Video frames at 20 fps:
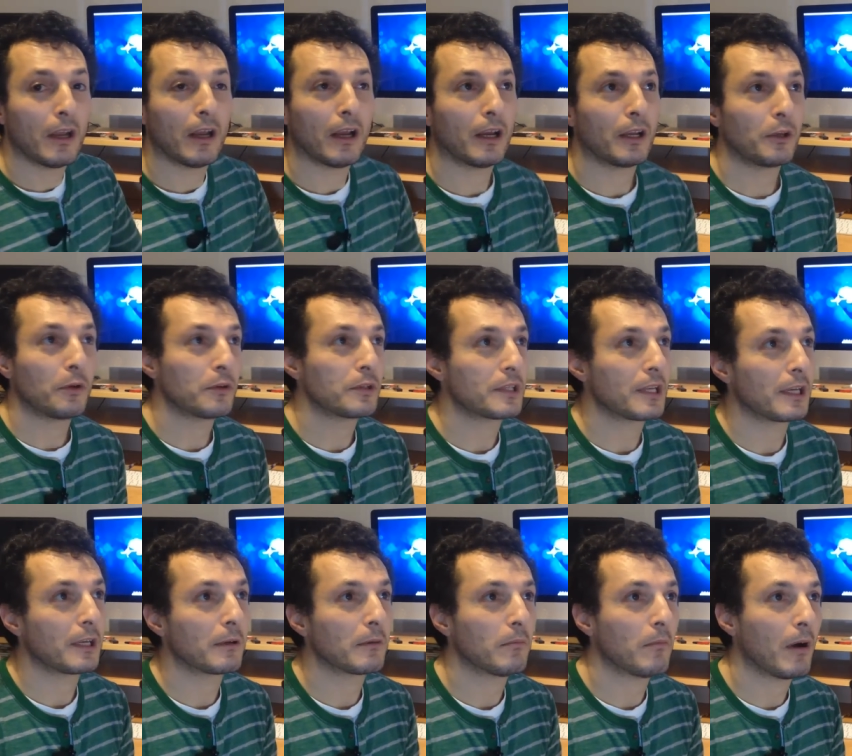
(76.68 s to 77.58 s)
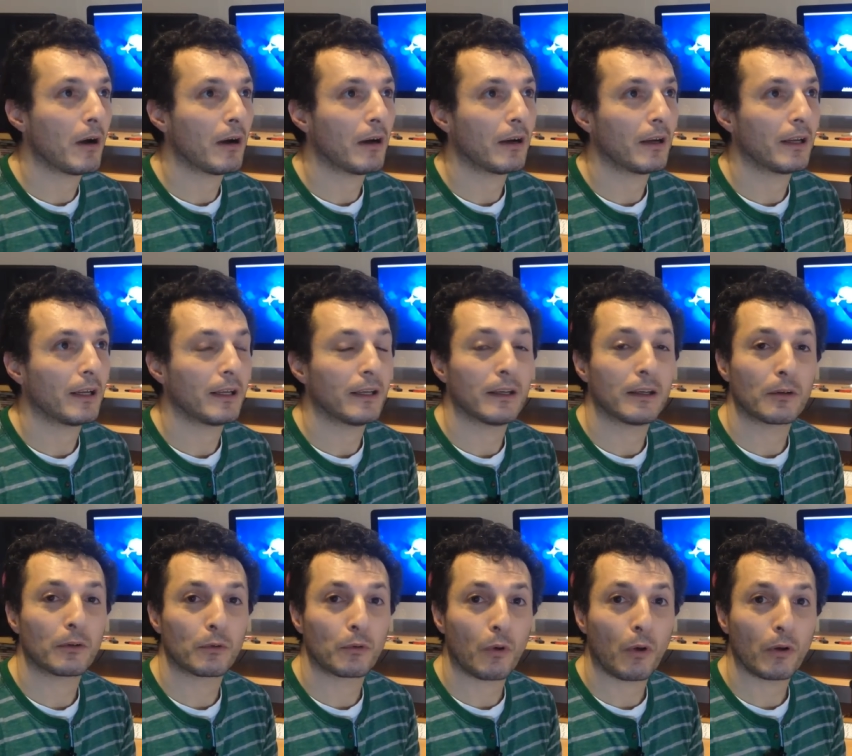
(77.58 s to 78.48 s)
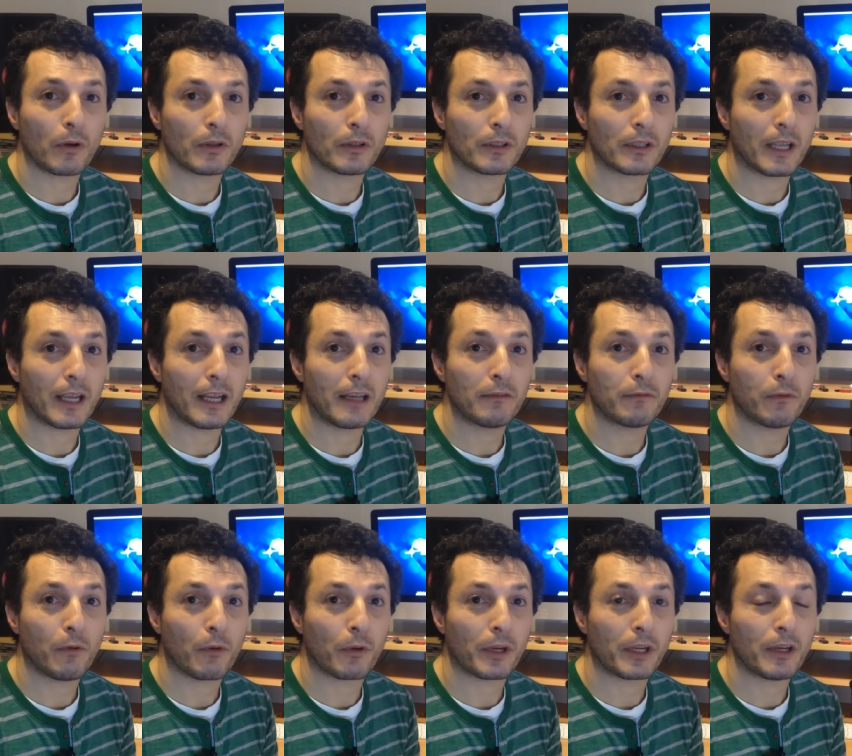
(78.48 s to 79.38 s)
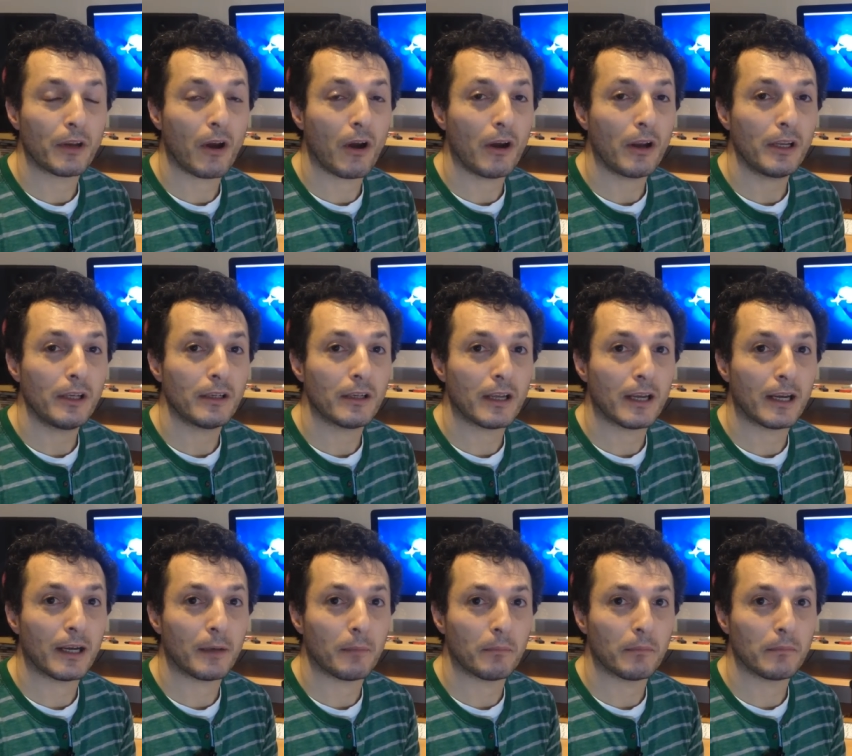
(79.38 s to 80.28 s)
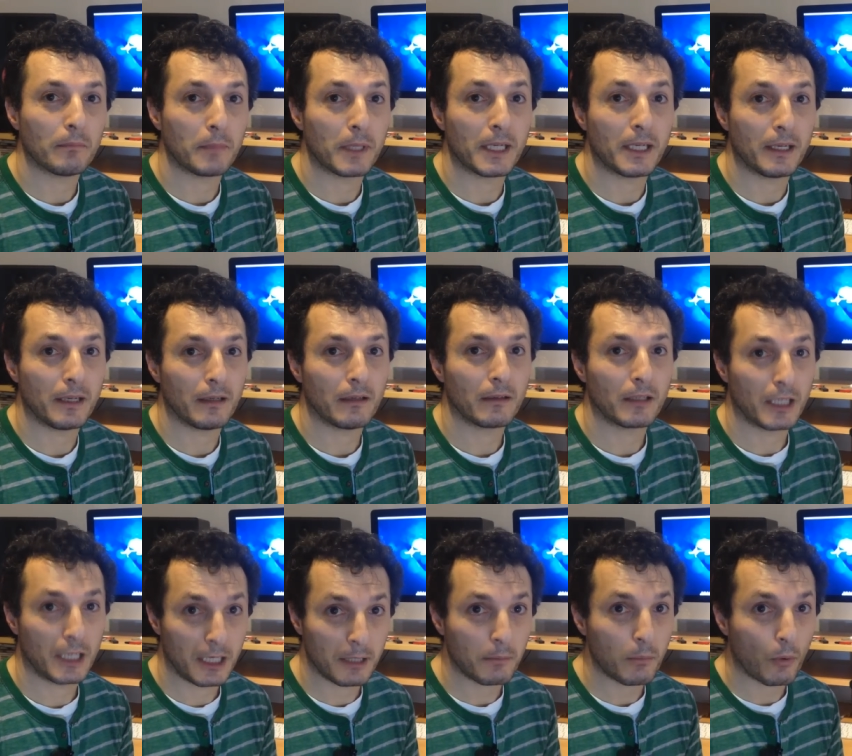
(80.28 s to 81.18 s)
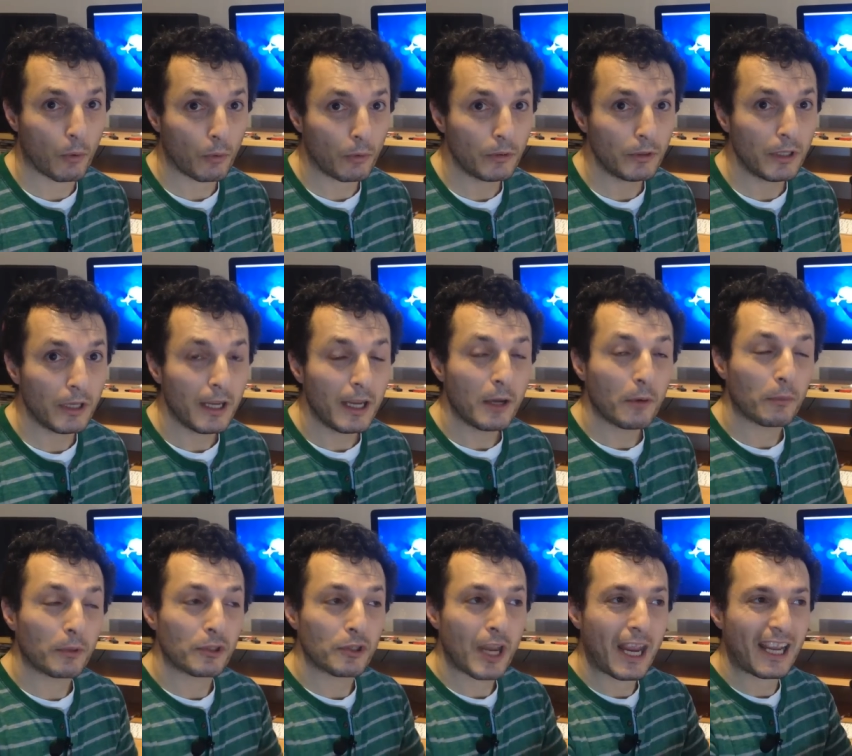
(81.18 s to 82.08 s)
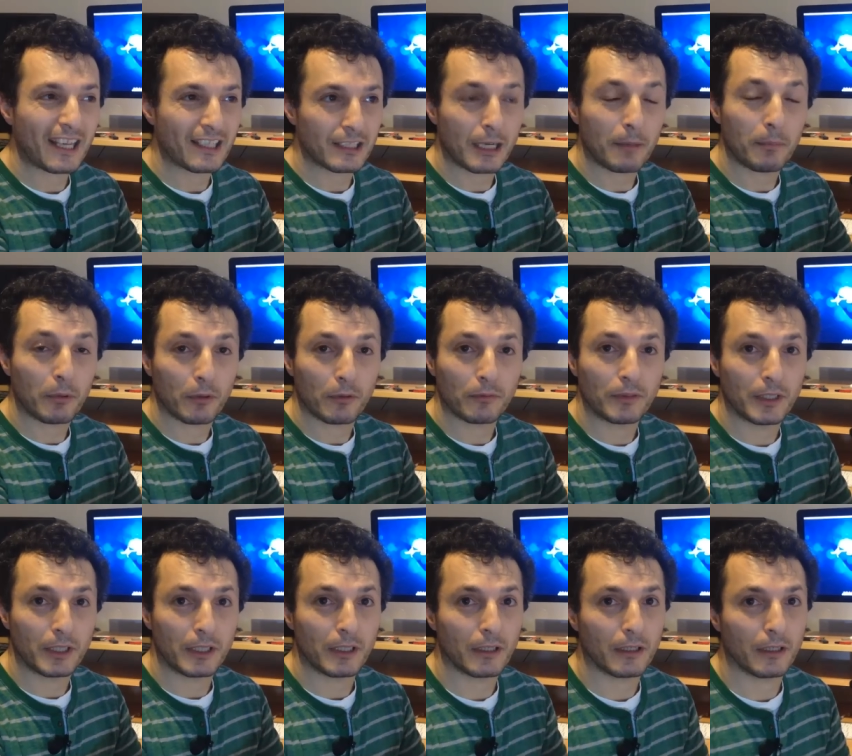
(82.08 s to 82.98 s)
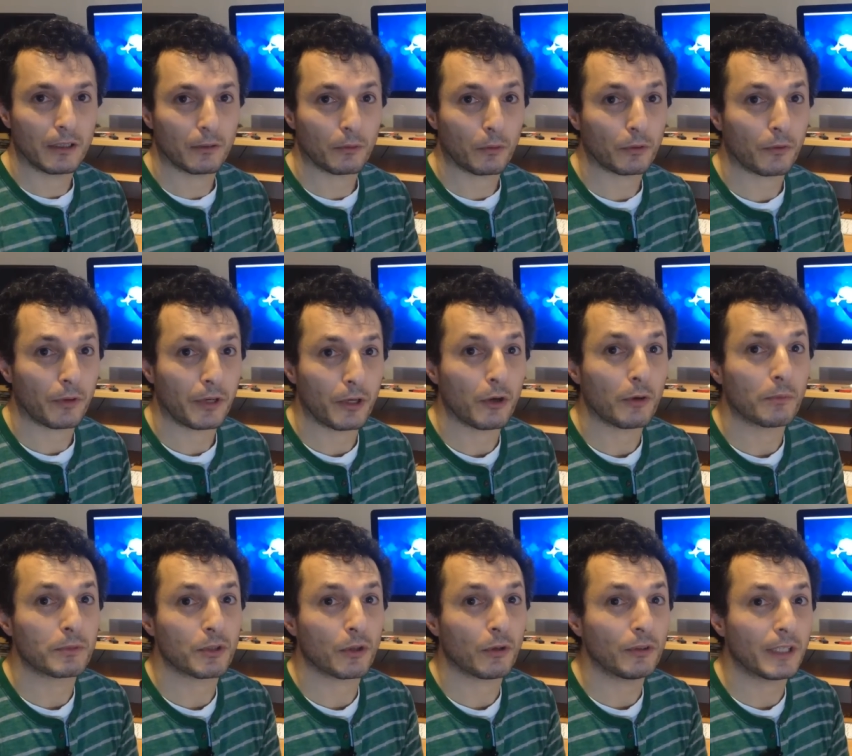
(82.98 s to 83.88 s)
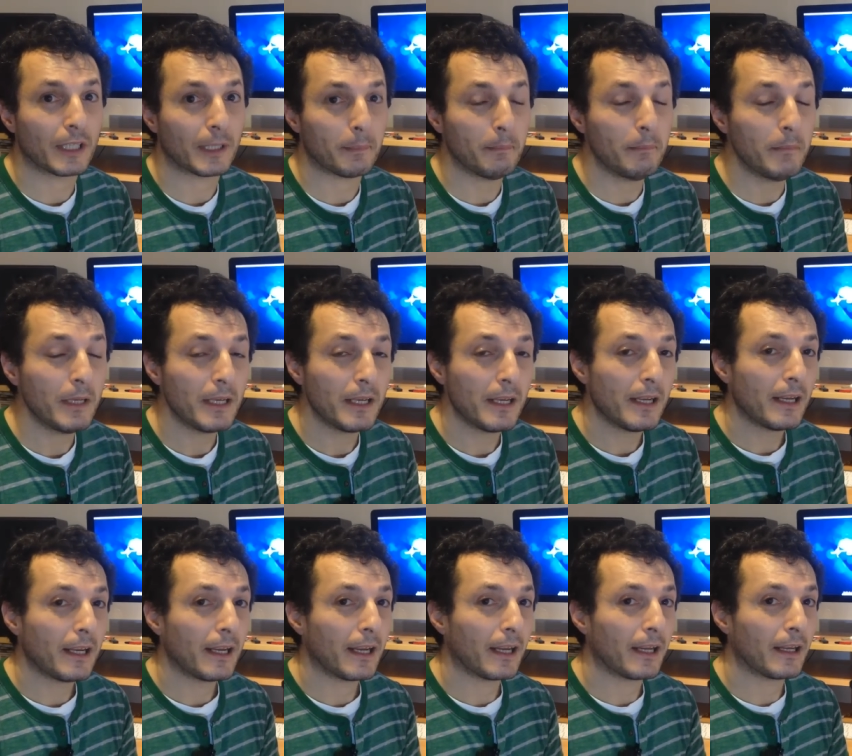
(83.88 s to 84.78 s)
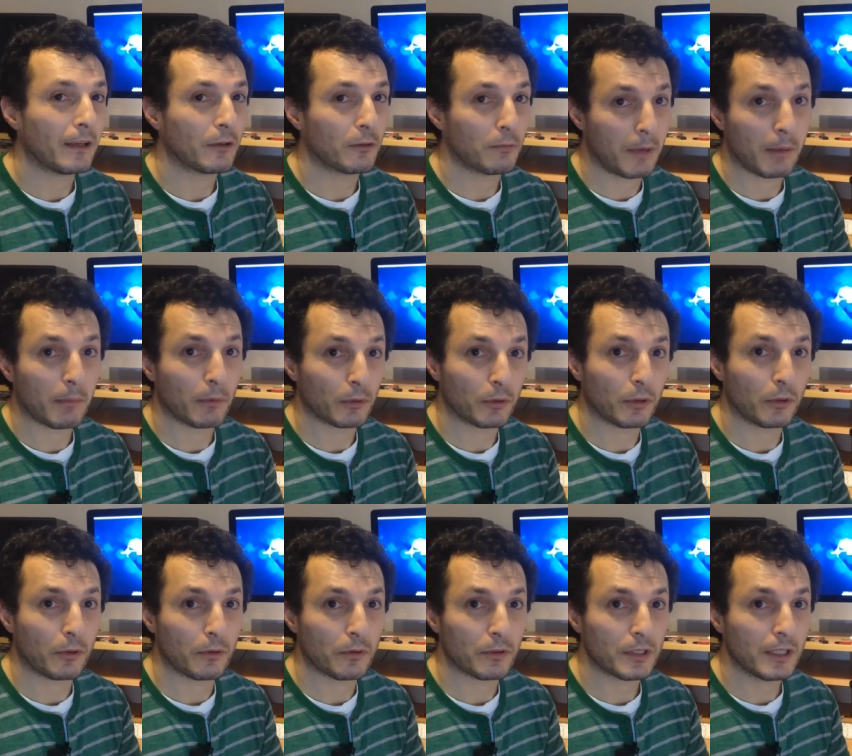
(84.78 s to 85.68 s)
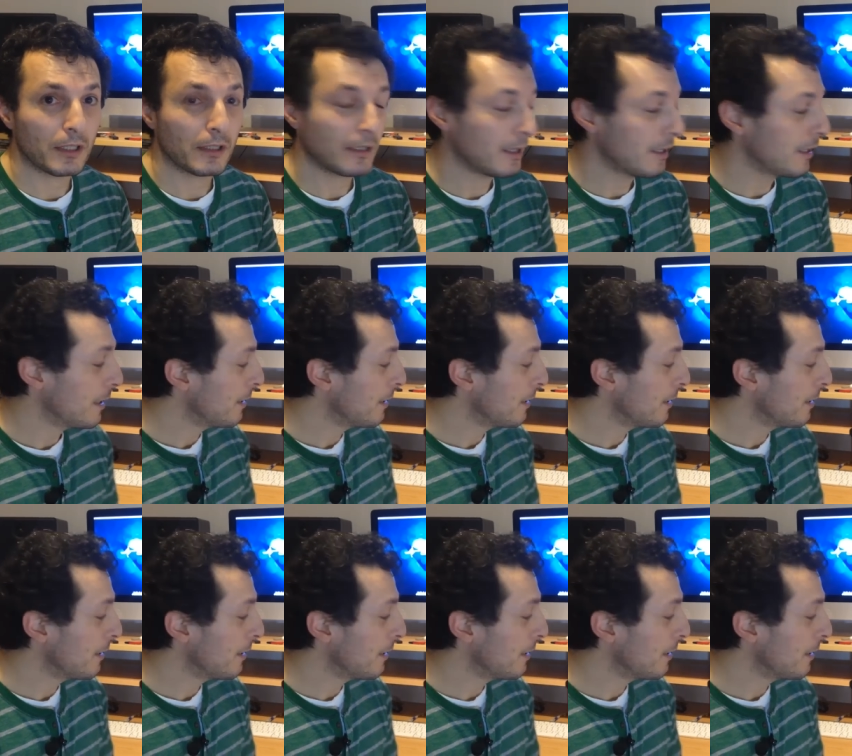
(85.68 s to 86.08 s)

using my Roland A49 MIDI keyboard, which has a couple of the rotary knobs on them, and to be able to use it.